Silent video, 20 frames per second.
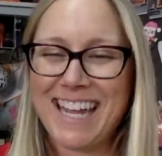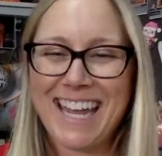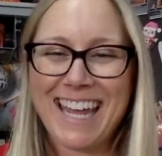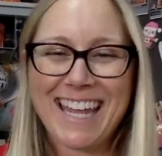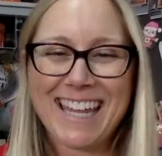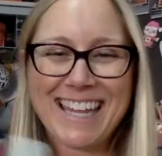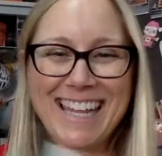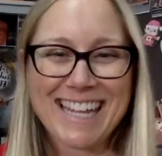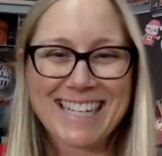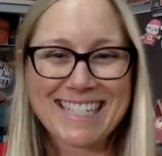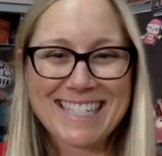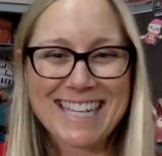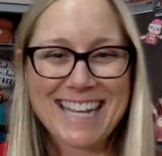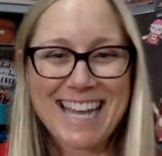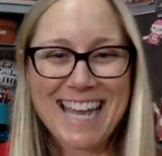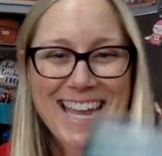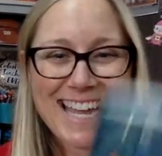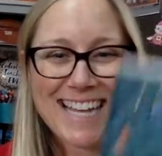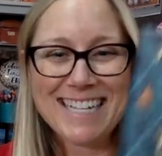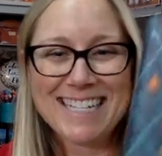And that's the
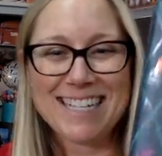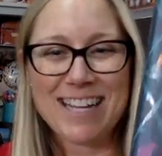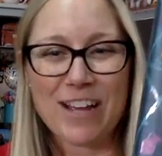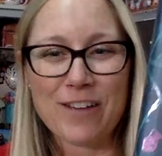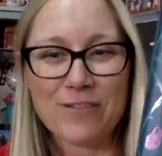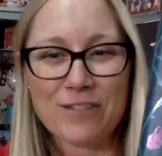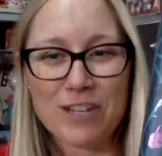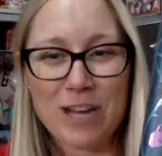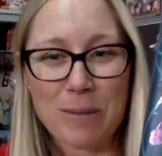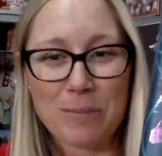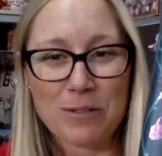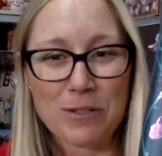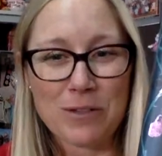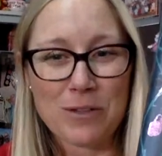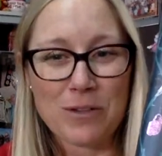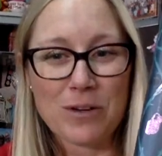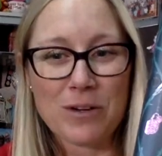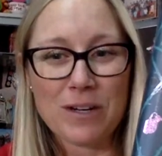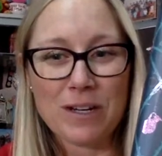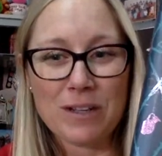end of chapter
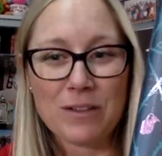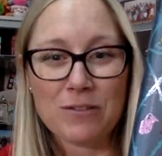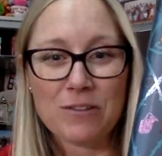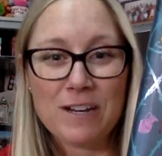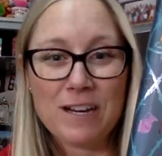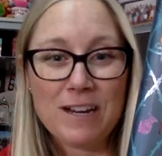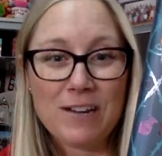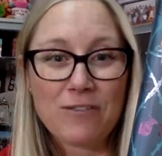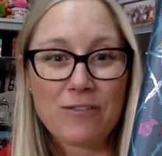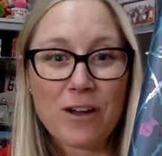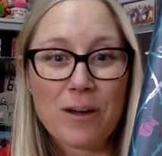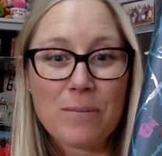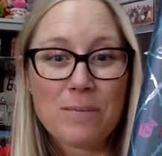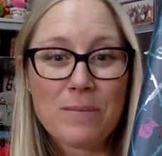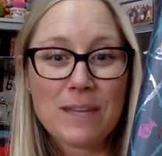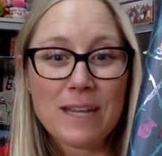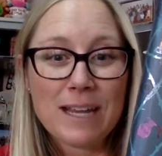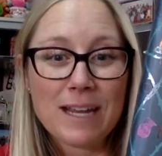33 from the